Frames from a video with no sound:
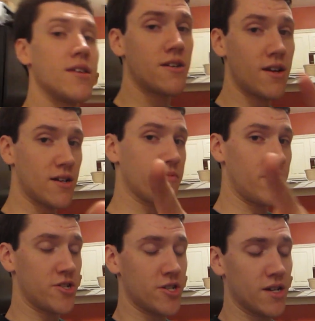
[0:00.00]
thank you guys for
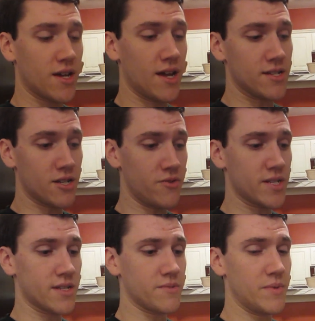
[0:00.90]
watching. And as
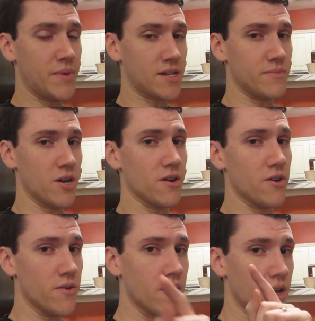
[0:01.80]
always, let's meet back
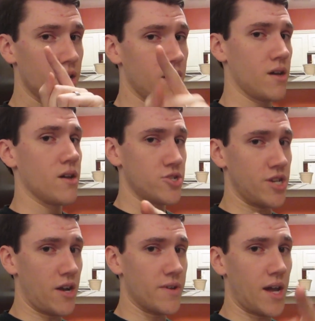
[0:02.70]
tomorrow,
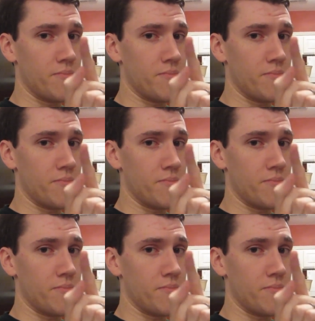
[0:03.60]
shall we?